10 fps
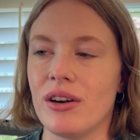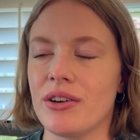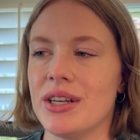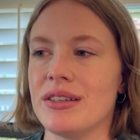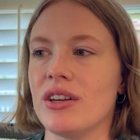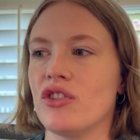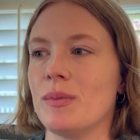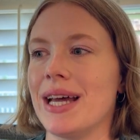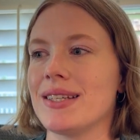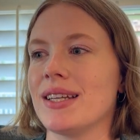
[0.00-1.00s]
artistic
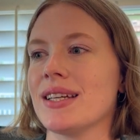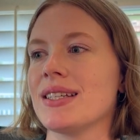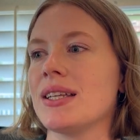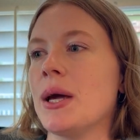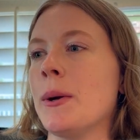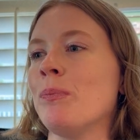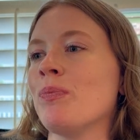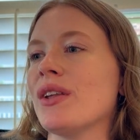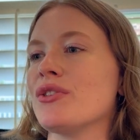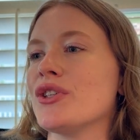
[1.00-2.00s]
gymnastics.
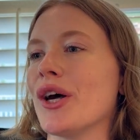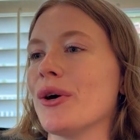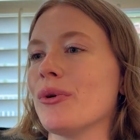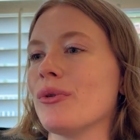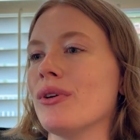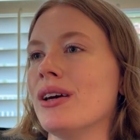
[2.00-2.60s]
So